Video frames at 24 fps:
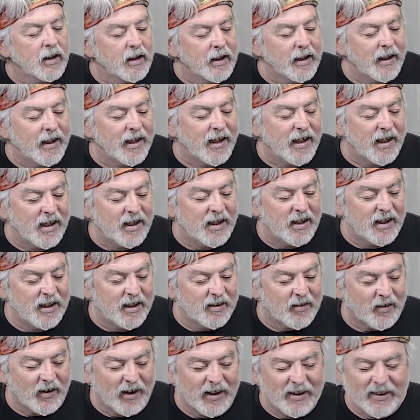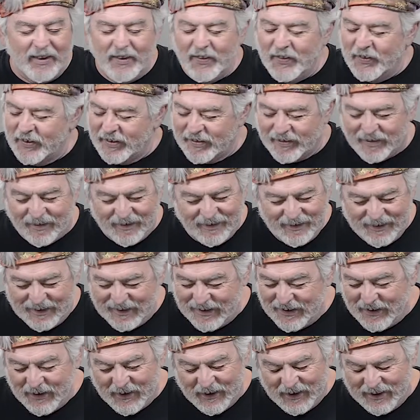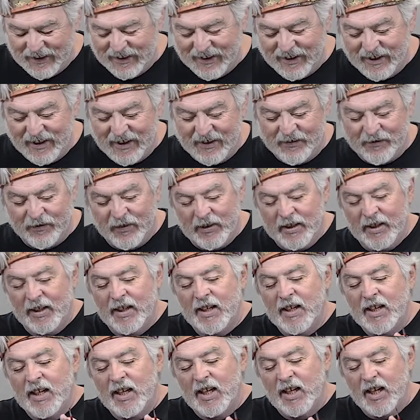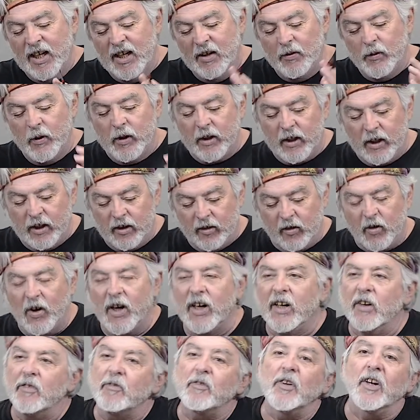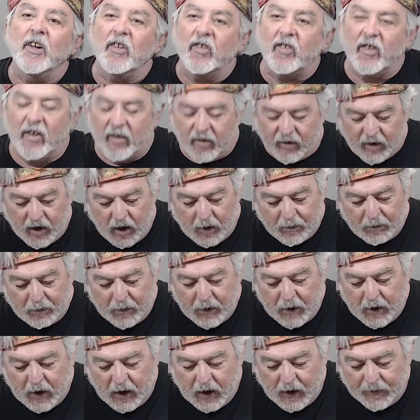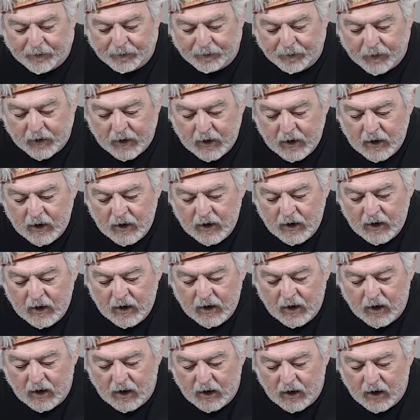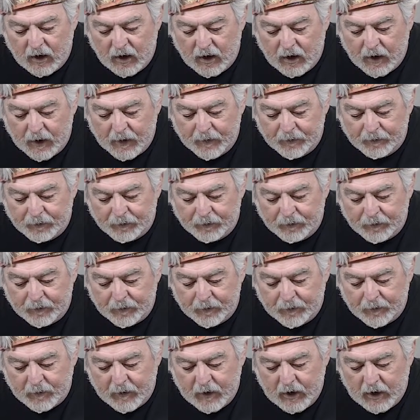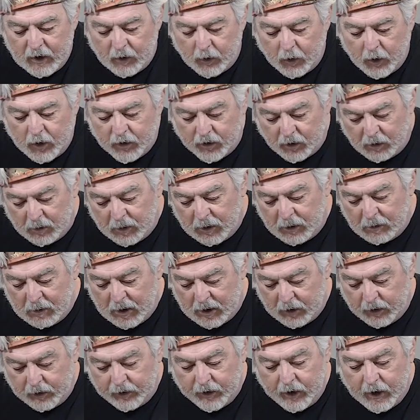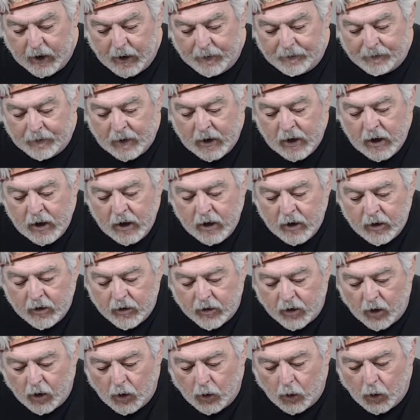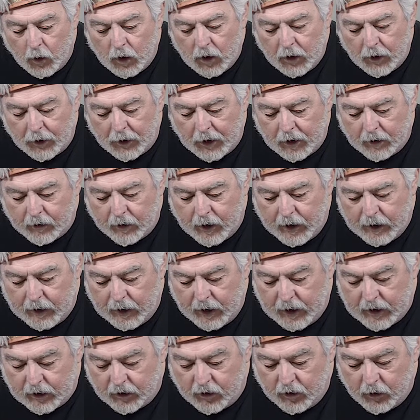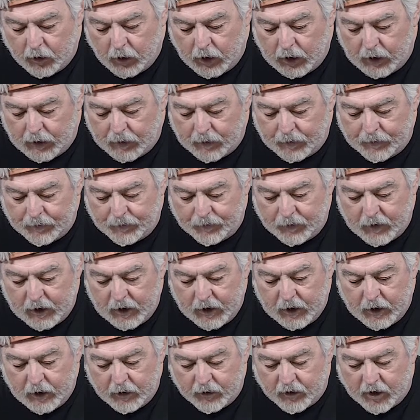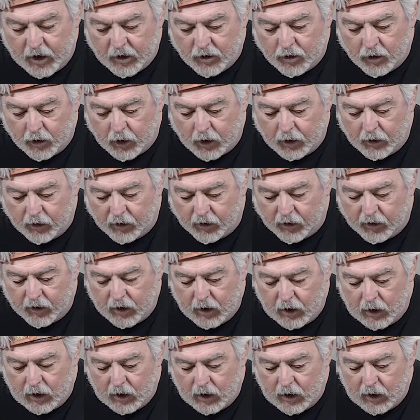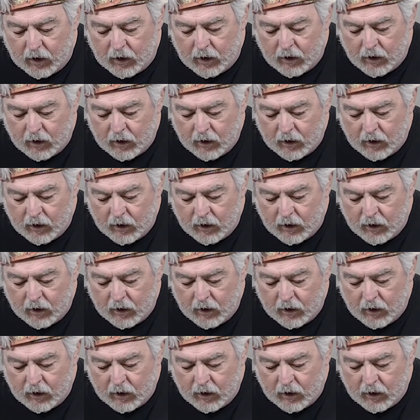Yeah, that's I knew it. I knew it. Yeah, and we're gonna try to finish this up in a reasonable amount of time. So one of the things I like doing is, as you can see,